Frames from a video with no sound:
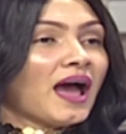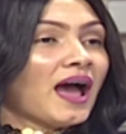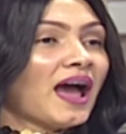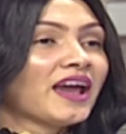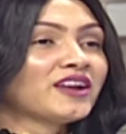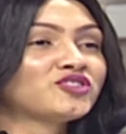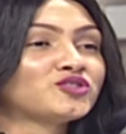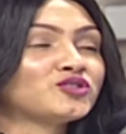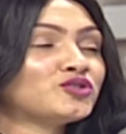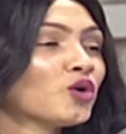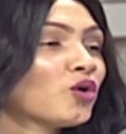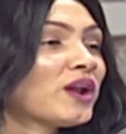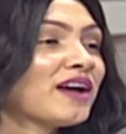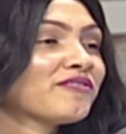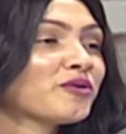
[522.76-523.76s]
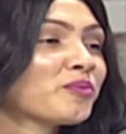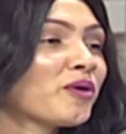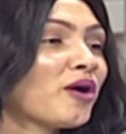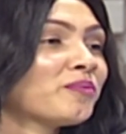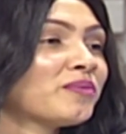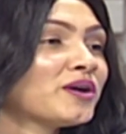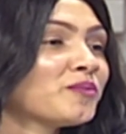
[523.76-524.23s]
I don't have a
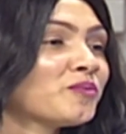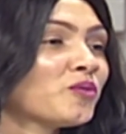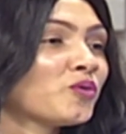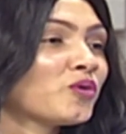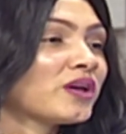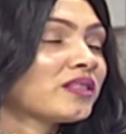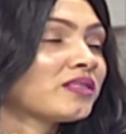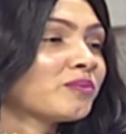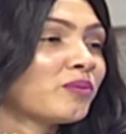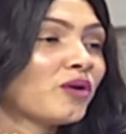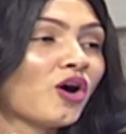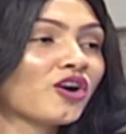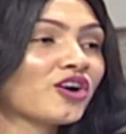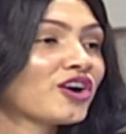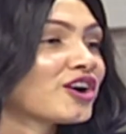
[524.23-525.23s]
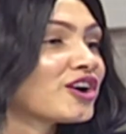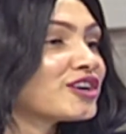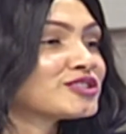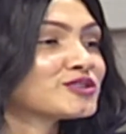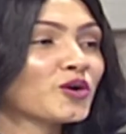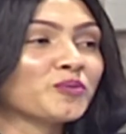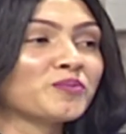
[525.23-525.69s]
problem with
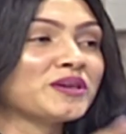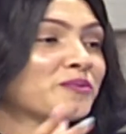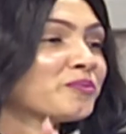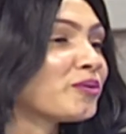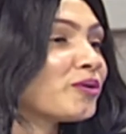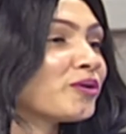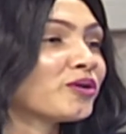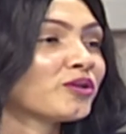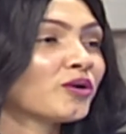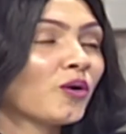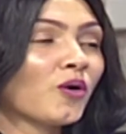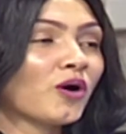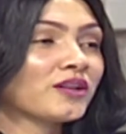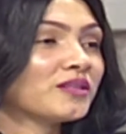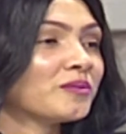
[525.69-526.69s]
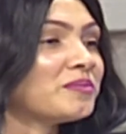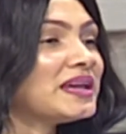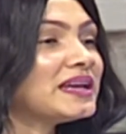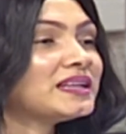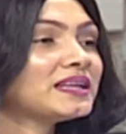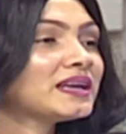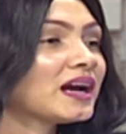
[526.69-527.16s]
bloggers or people or the
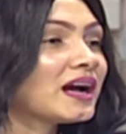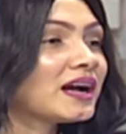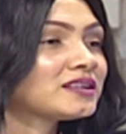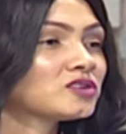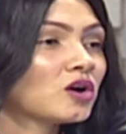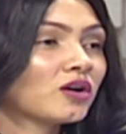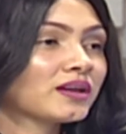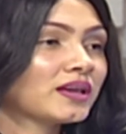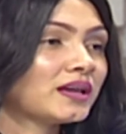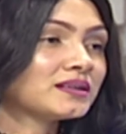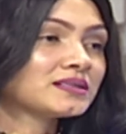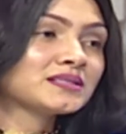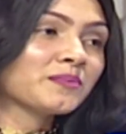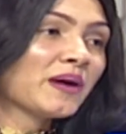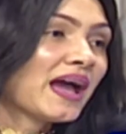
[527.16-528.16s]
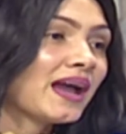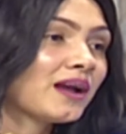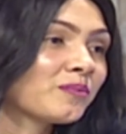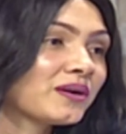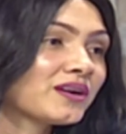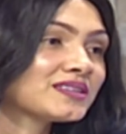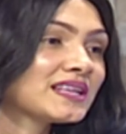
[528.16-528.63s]
media talking smack,
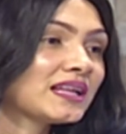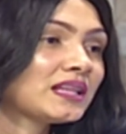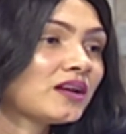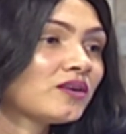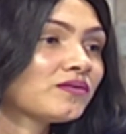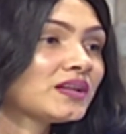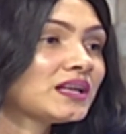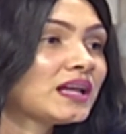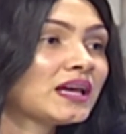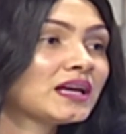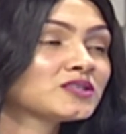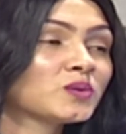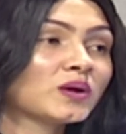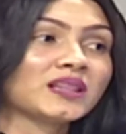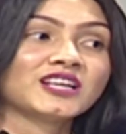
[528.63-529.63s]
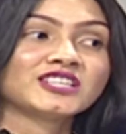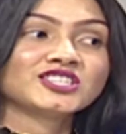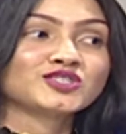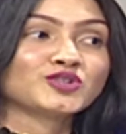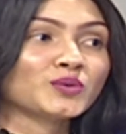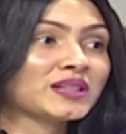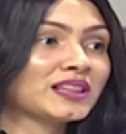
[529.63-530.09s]
because at the end of the day, guess what? They're
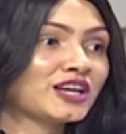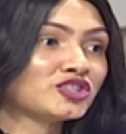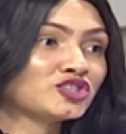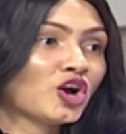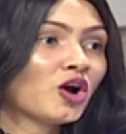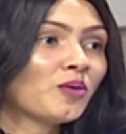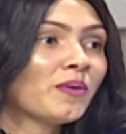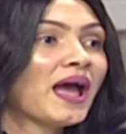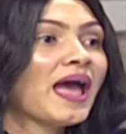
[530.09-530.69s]
just doing their job.